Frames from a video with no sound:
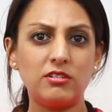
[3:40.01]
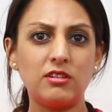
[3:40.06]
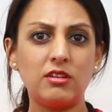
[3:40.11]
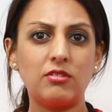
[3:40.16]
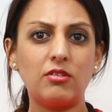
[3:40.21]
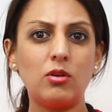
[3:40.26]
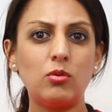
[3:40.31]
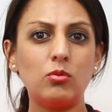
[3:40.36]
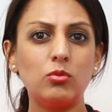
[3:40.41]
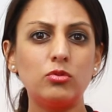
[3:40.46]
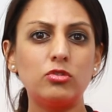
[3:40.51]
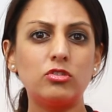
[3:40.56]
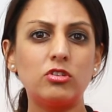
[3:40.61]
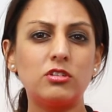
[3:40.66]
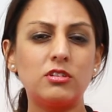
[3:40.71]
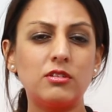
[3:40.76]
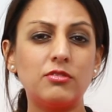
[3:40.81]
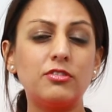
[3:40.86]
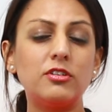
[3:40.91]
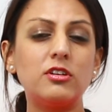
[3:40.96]
there are also
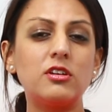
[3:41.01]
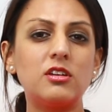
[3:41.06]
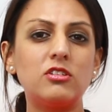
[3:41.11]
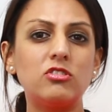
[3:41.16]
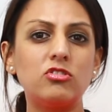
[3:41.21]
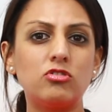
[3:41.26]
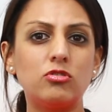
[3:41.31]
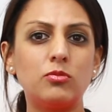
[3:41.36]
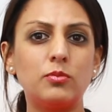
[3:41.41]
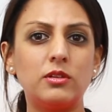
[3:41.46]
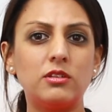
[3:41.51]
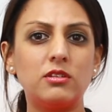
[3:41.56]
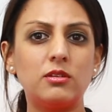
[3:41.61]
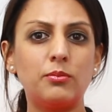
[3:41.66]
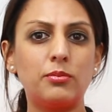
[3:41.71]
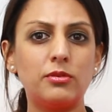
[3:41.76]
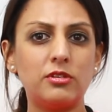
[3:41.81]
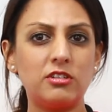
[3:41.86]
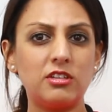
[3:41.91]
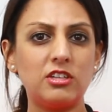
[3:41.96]
different instruments
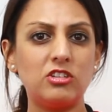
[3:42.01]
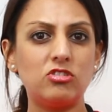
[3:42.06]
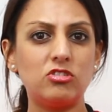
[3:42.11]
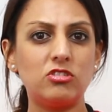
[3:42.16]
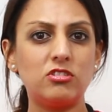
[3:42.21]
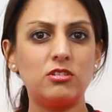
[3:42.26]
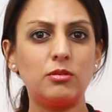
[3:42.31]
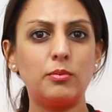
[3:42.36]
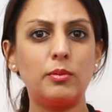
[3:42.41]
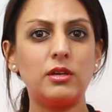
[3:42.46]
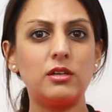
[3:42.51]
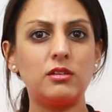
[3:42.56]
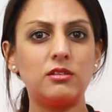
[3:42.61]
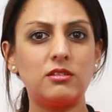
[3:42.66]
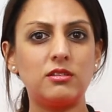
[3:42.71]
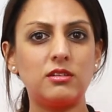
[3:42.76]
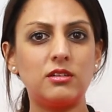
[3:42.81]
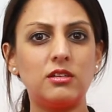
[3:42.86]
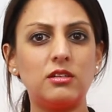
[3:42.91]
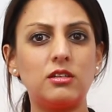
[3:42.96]
and procedures to be
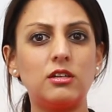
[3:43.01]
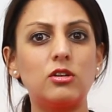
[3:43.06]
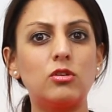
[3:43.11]
considered